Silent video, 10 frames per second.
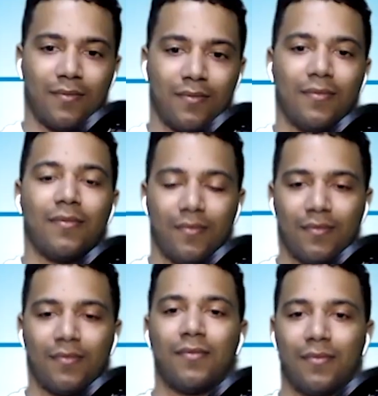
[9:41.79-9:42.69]
that's how you
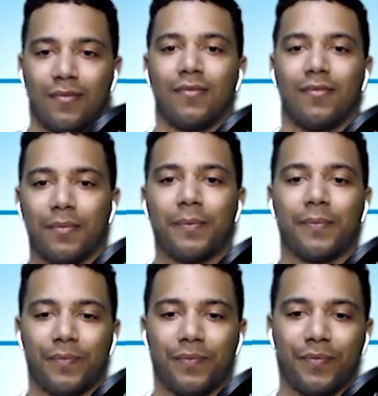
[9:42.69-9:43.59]
can kind of get your
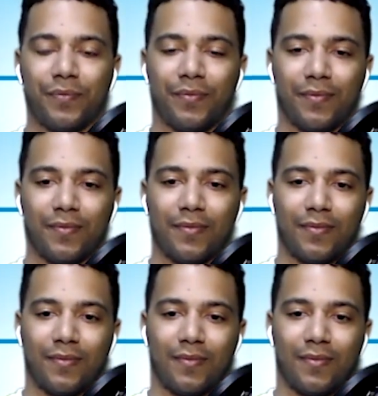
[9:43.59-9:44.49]
site onto Handshake.